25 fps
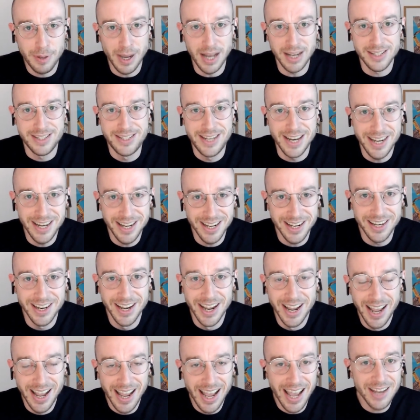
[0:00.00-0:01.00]

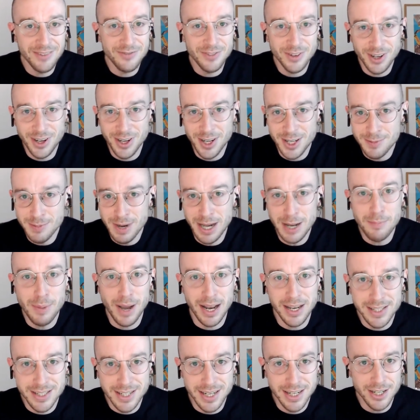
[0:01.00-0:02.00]
Palestinian advocates, many
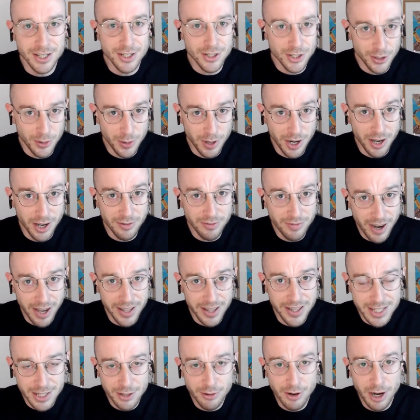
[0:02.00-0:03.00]
Palestinians who are going to
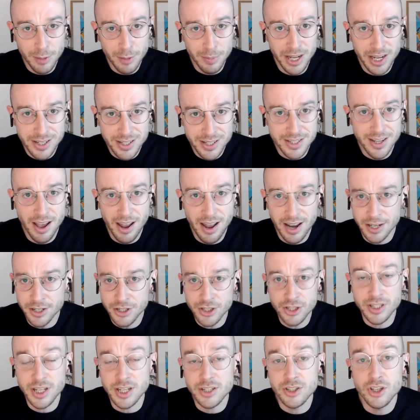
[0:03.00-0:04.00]
find this incredibly concerning, to
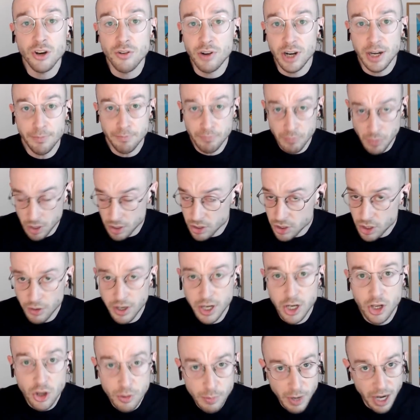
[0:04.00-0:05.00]
just say, sorry,
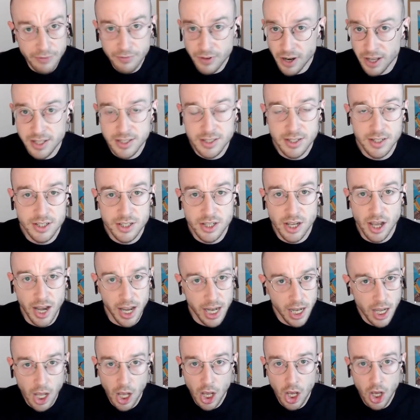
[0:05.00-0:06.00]
you might find this
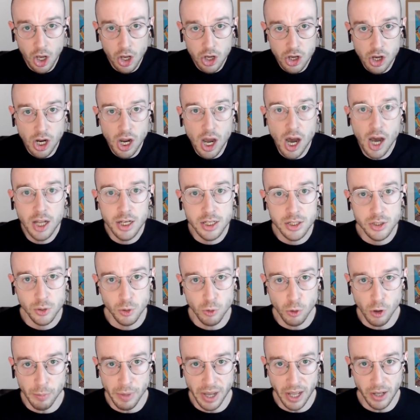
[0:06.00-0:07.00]
concerning. You can't
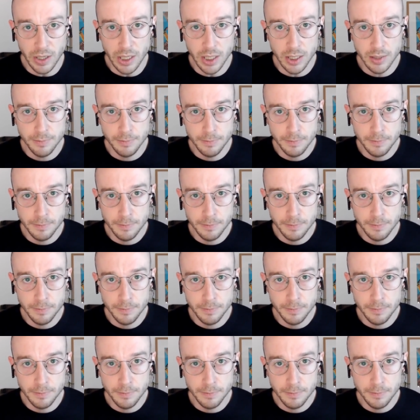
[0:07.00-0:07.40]
talk about it.